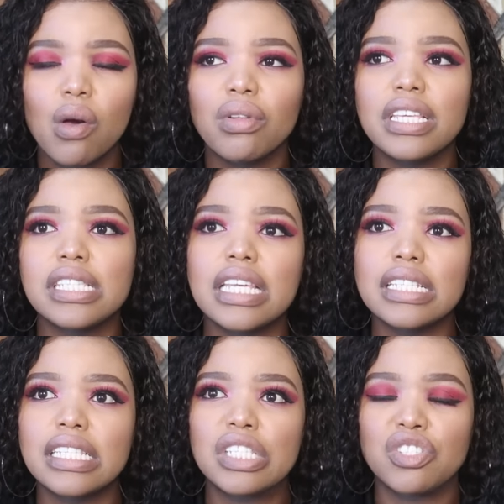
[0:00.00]
Well, he
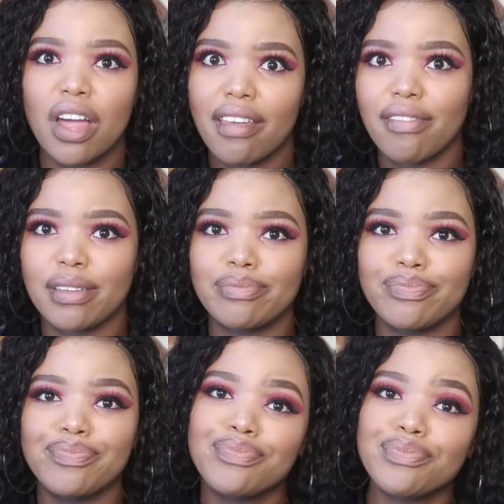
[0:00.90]
sent his driver
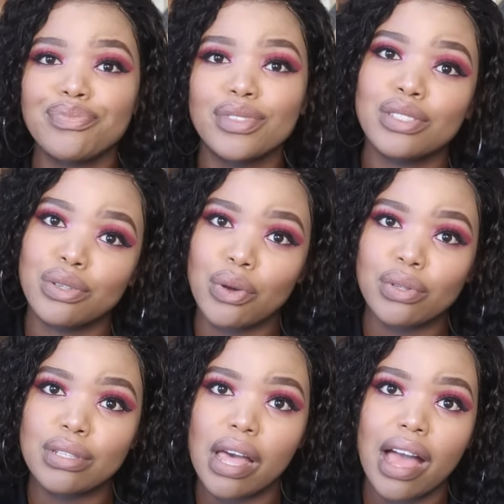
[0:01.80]
to go
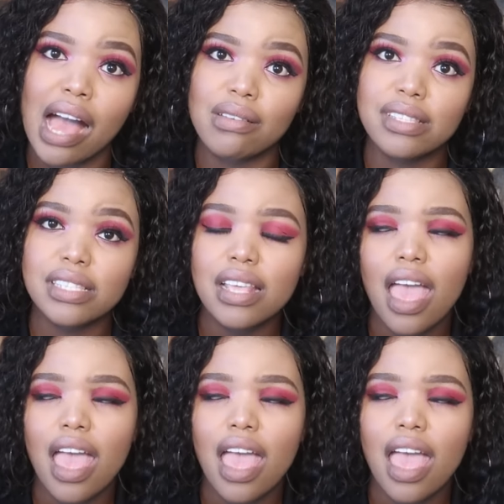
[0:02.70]
to our house.